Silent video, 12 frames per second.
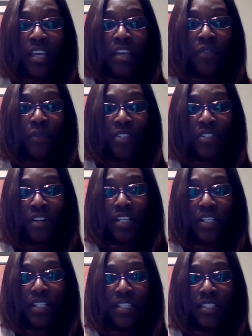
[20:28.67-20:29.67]
If we're
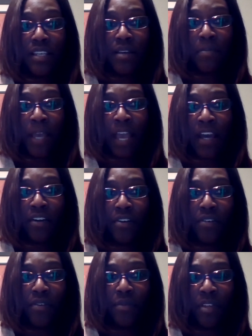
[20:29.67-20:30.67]
starting to see a
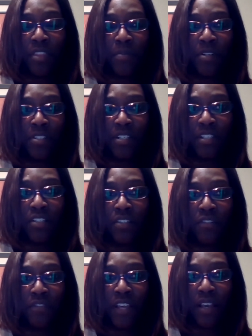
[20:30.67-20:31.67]
pattern with a
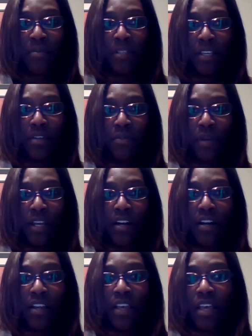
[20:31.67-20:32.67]
particular family
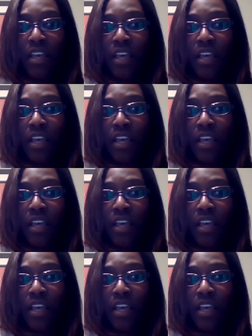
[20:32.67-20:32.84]
where,